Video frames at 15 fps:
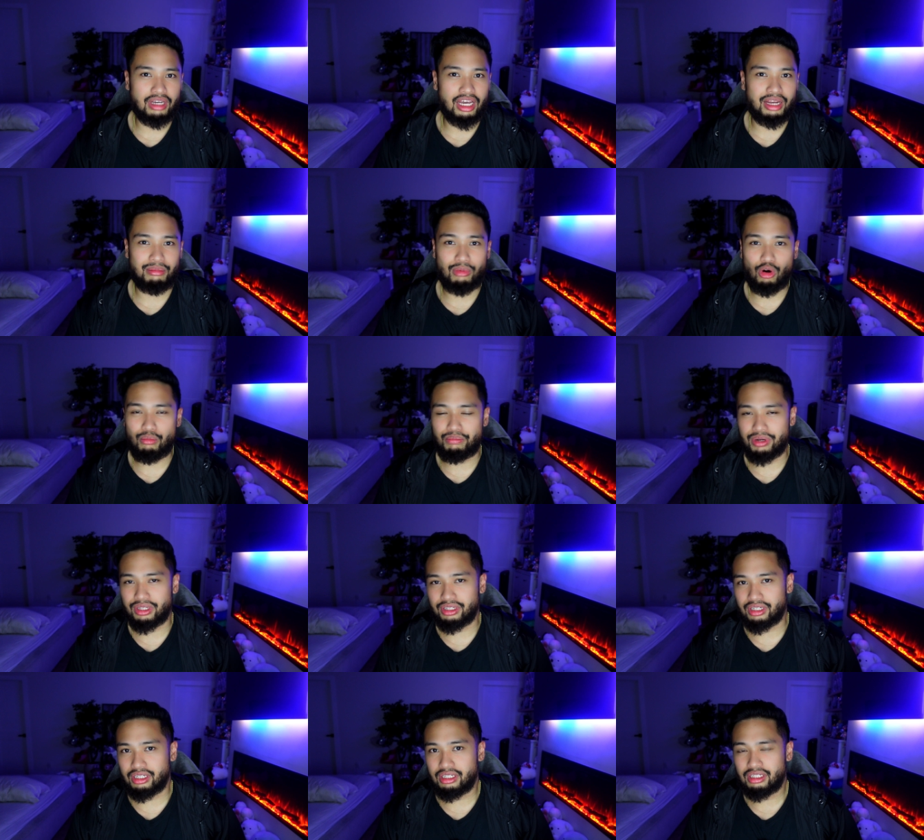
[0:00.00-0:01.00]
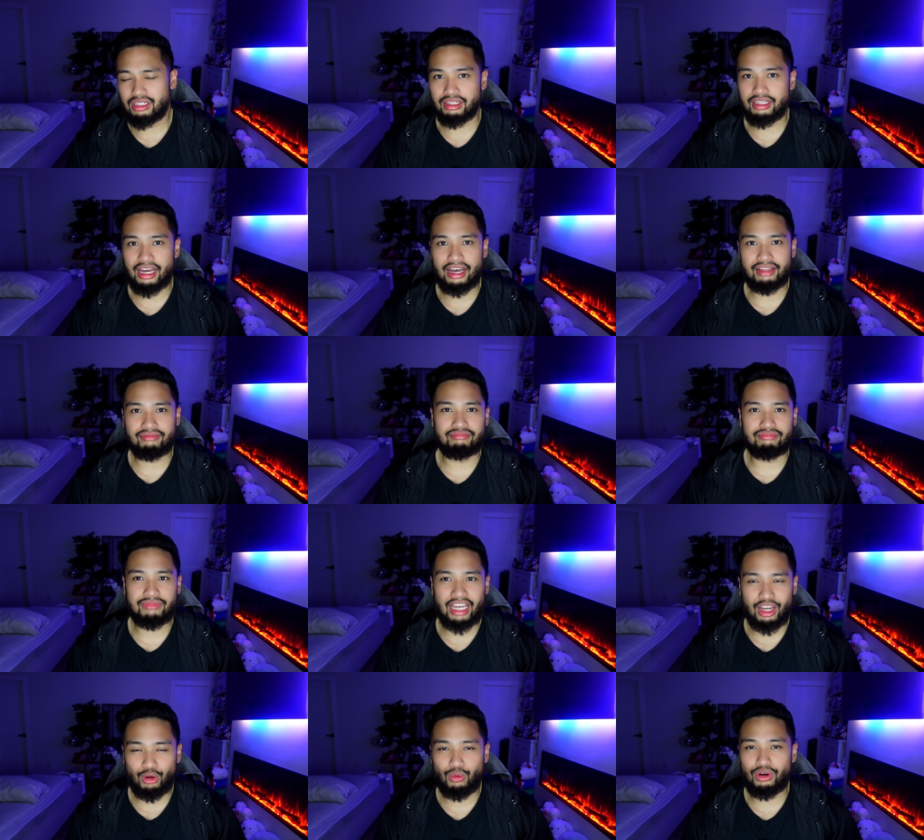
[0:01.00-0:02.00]
and mobility that
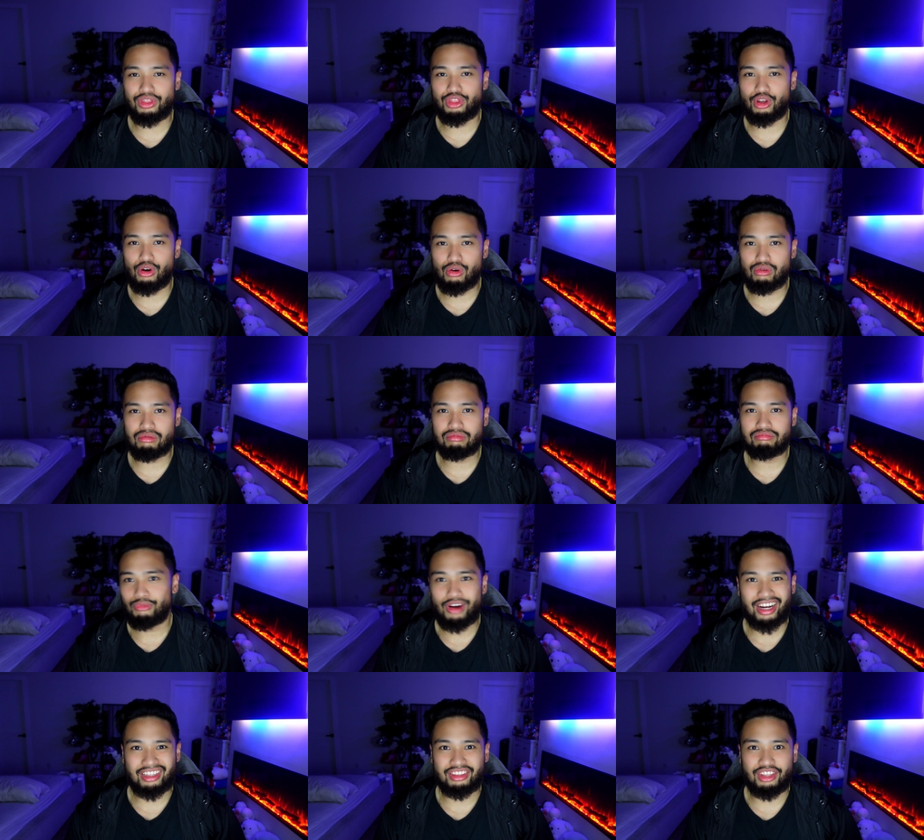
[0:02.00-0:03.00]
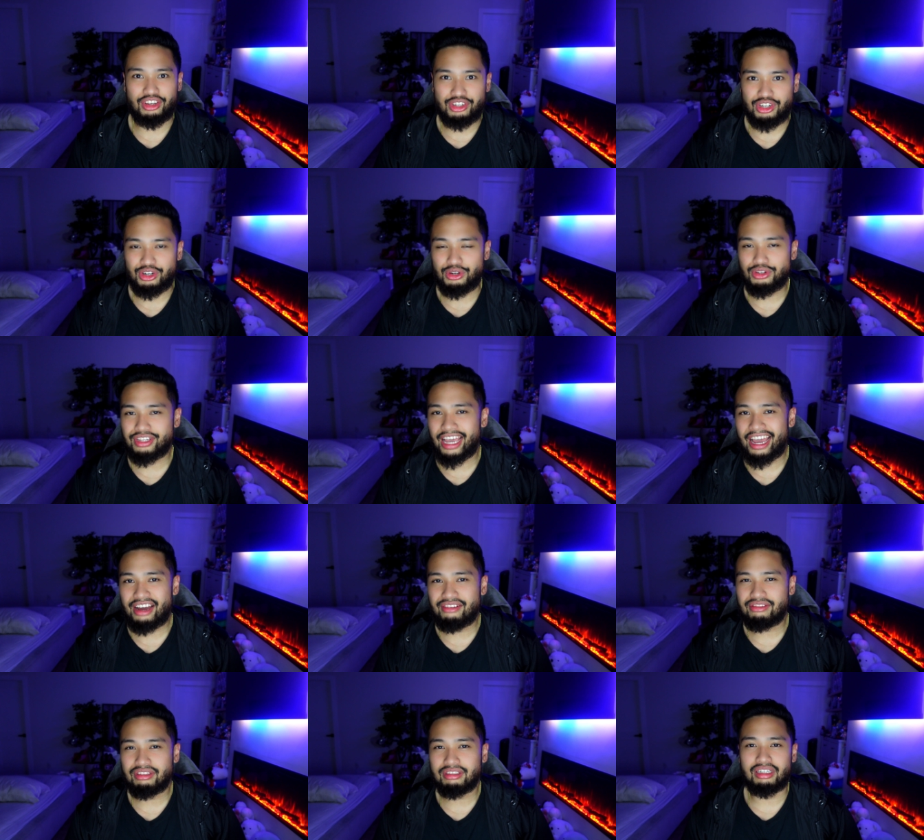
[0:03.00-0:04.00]
Taekwondo practitioners
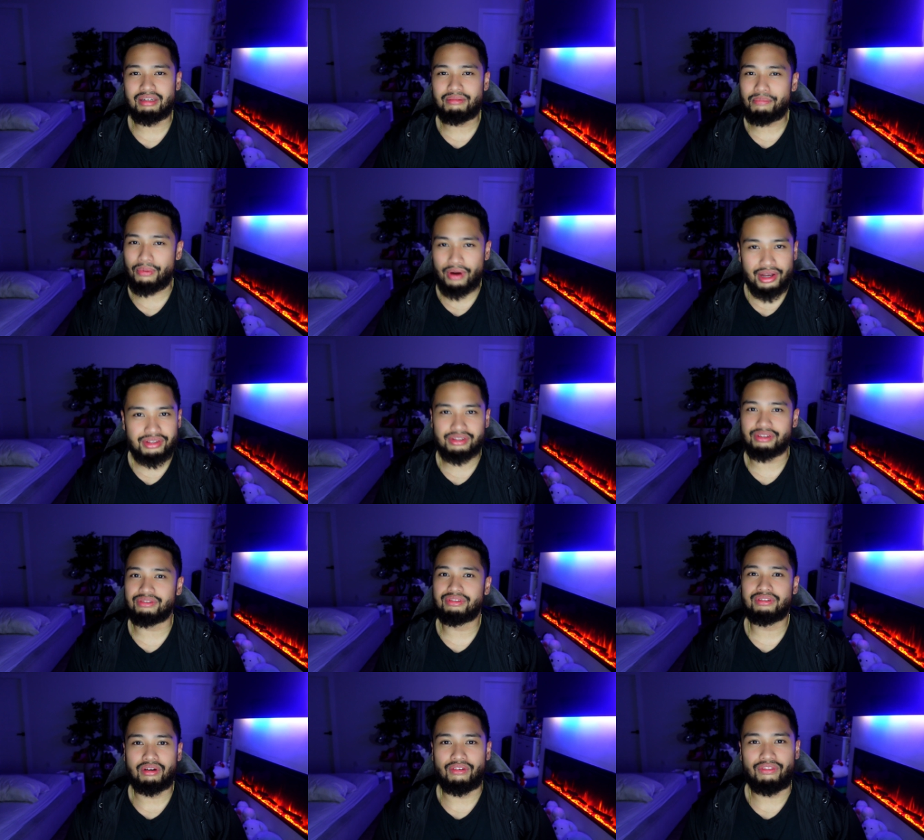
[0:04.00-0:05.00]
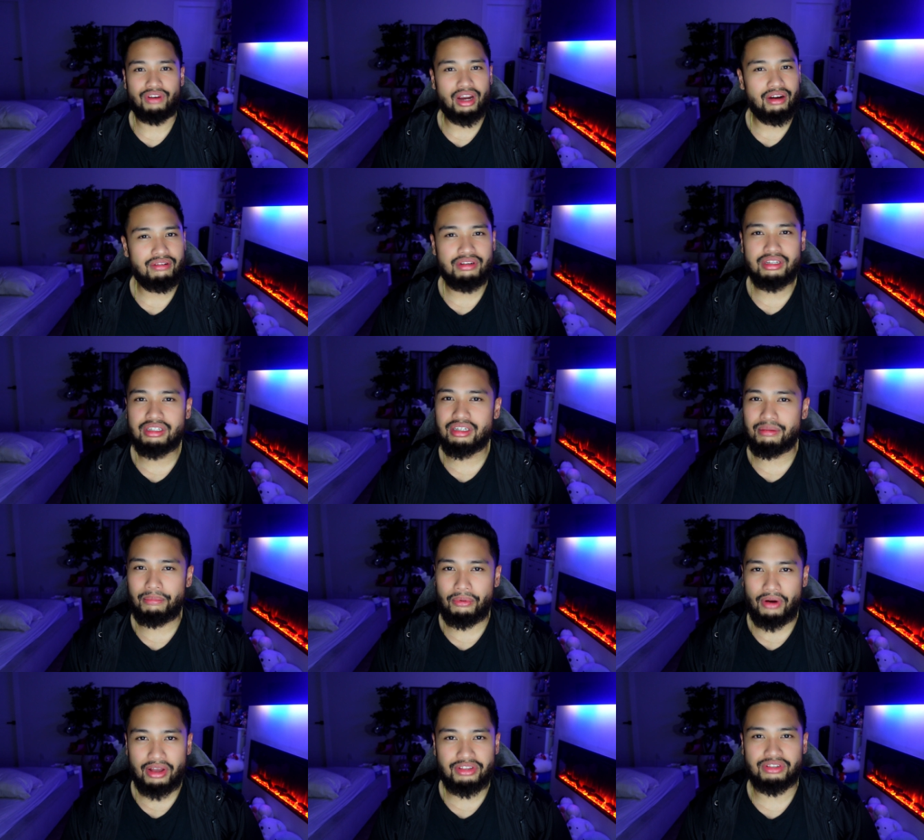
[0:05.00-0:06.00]
have, impressive, very
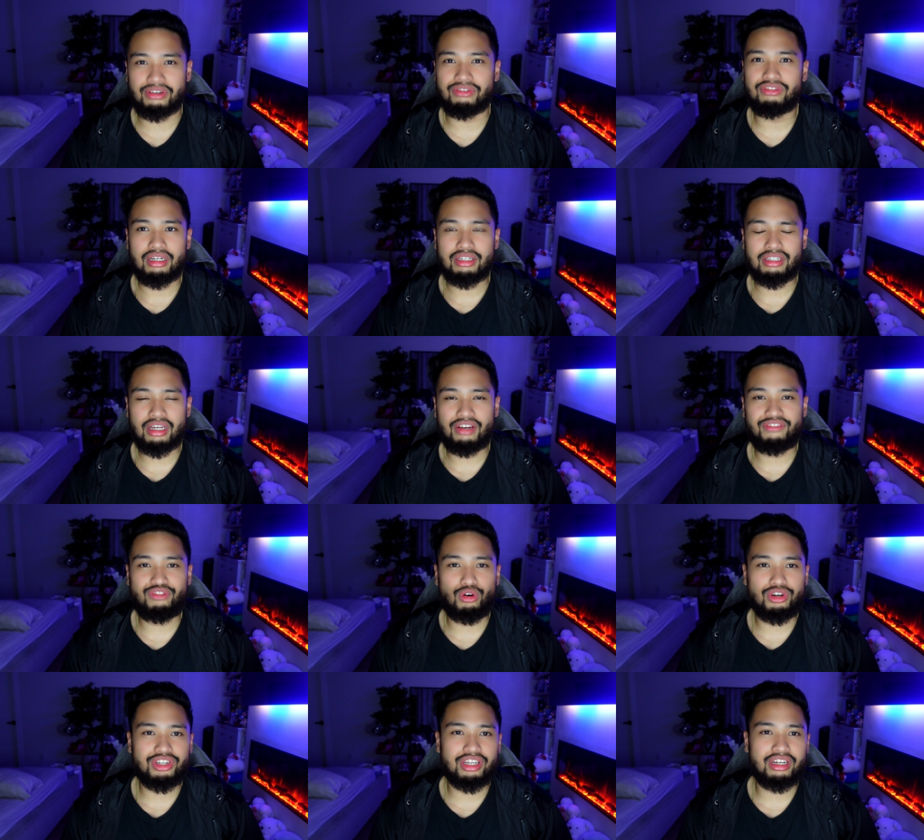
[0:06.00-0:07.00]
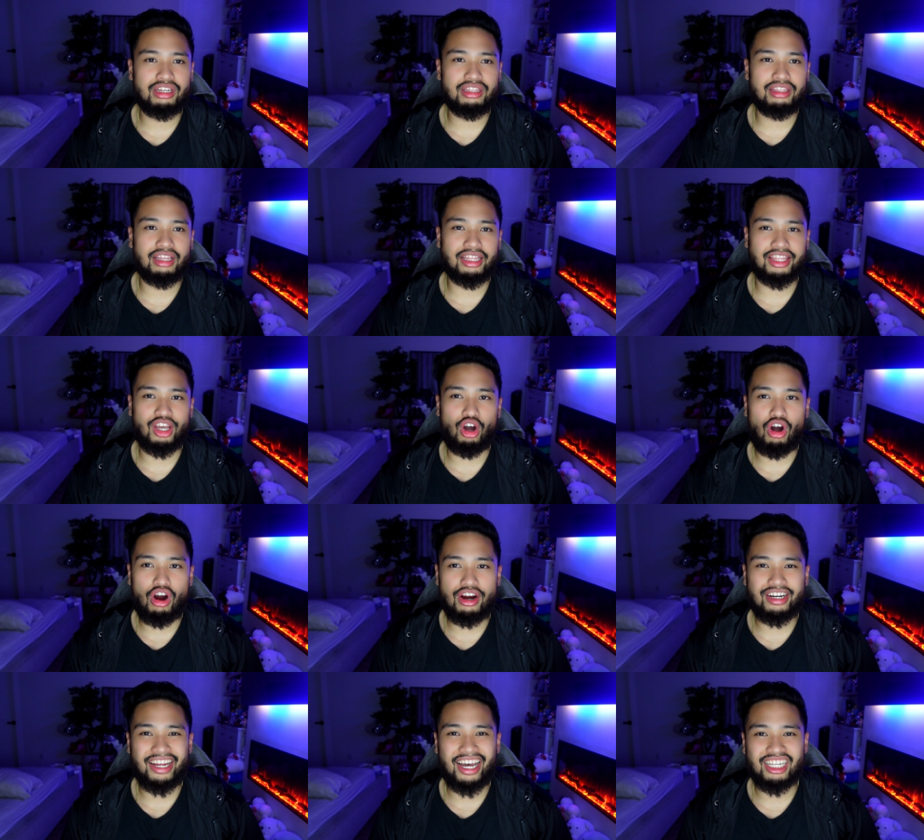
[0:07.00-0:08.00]
impressive. It's unfortunate that the
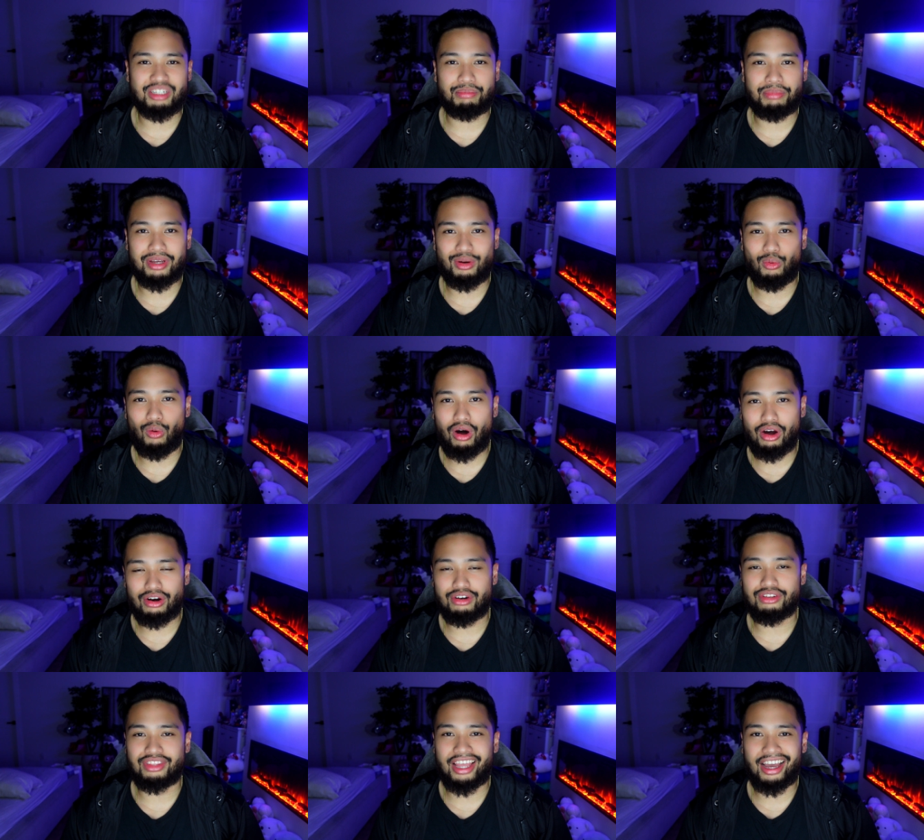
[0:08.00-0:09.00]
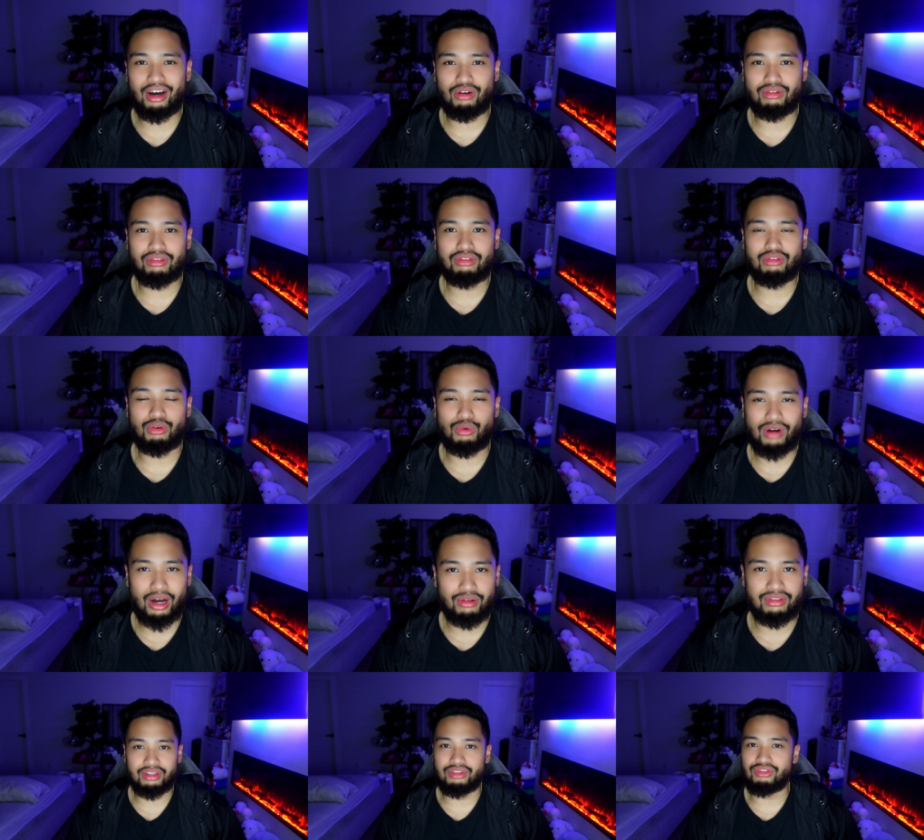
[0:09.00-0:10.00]
art has been watered down
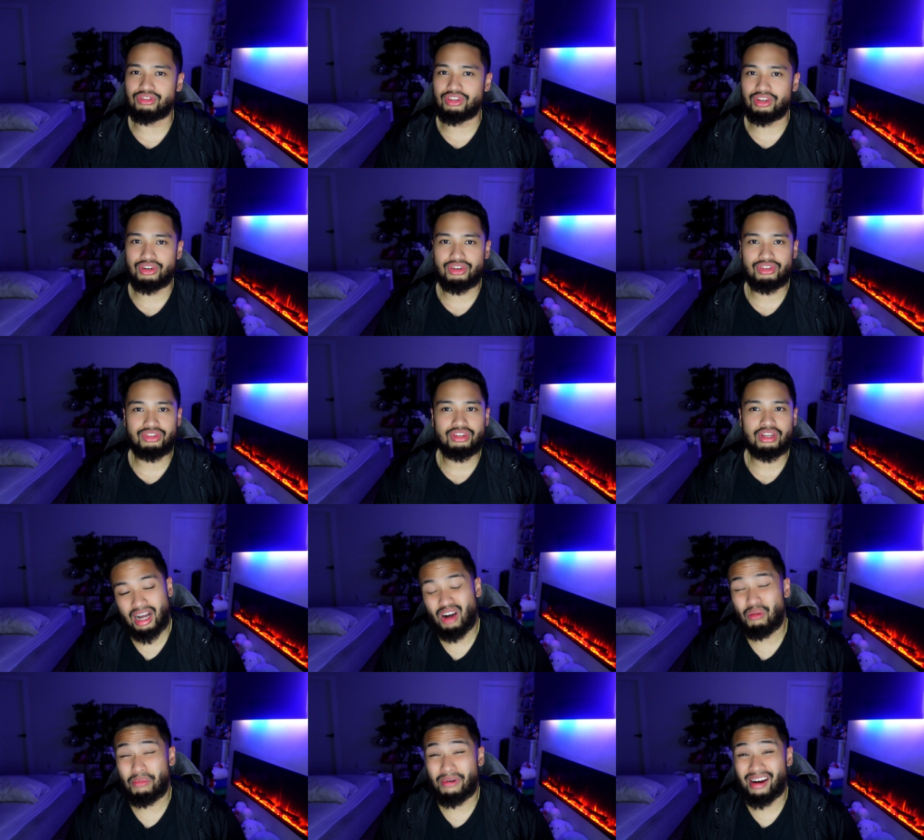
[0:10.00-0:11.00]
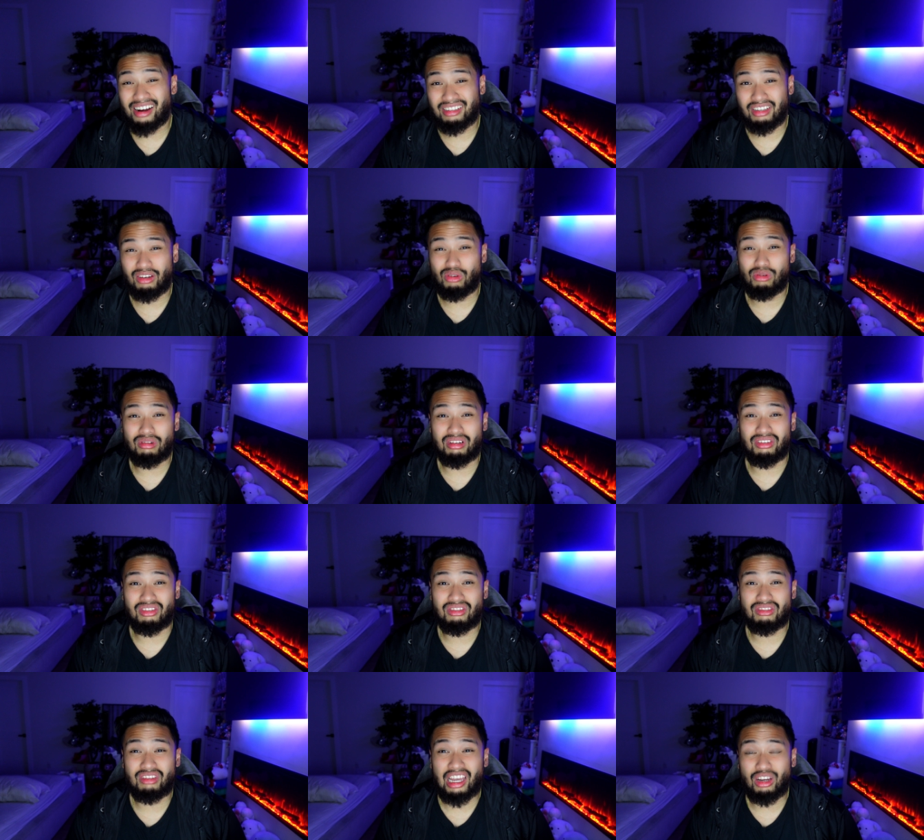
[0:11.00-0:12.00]
throughout these years. How practical
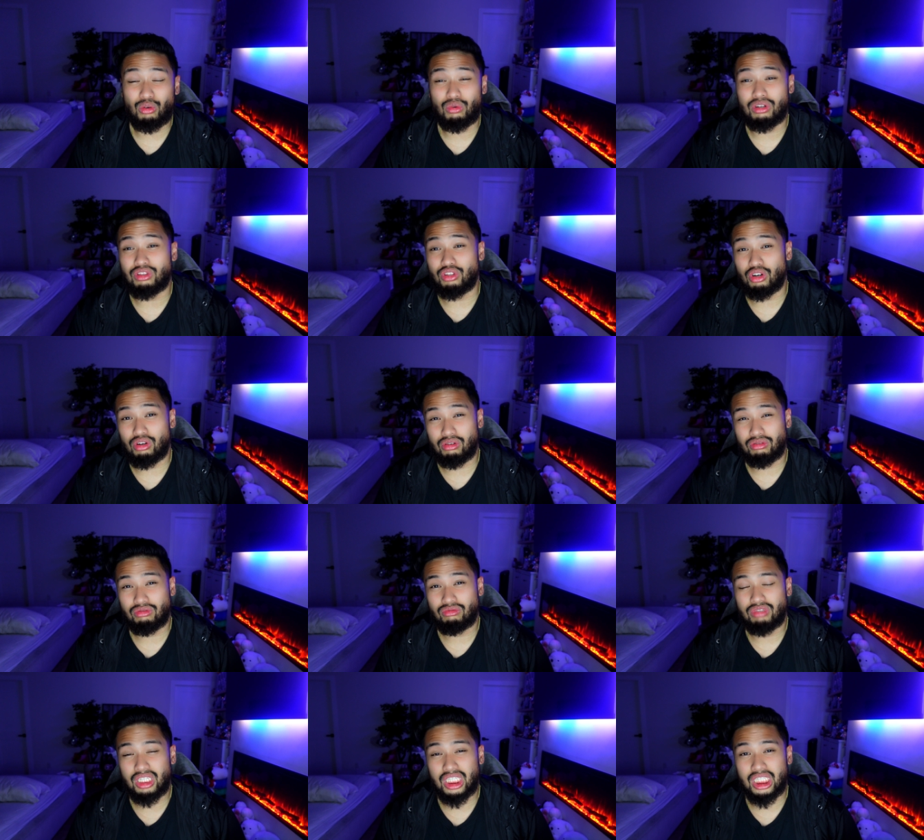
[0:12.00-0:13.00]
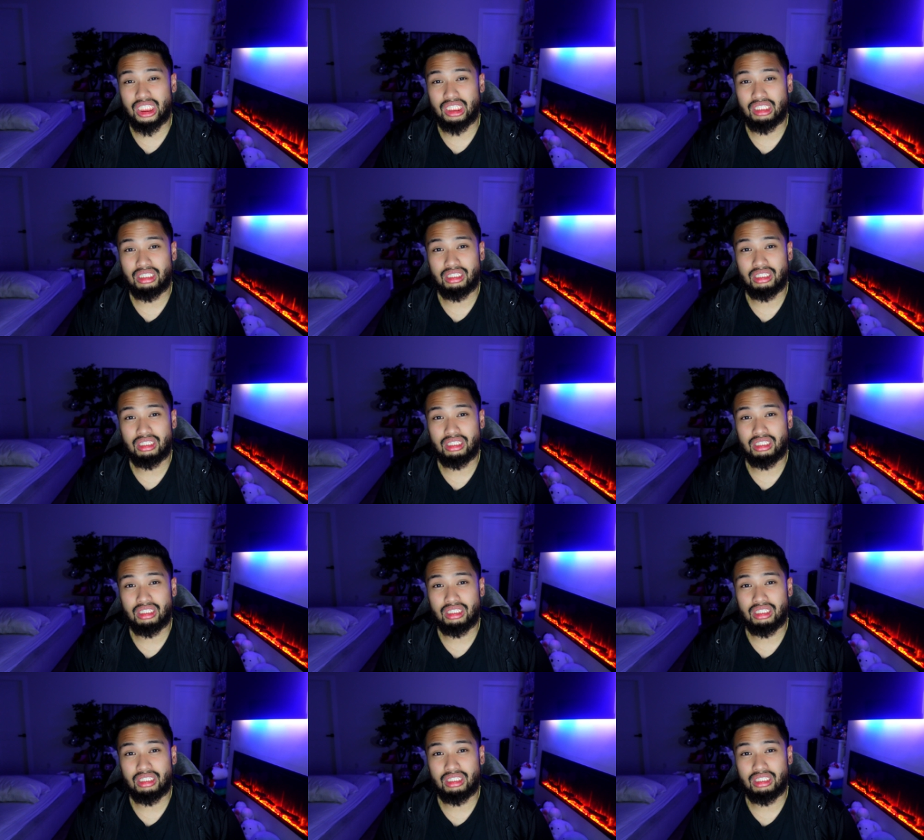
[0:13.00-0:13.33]
is Taekwondo in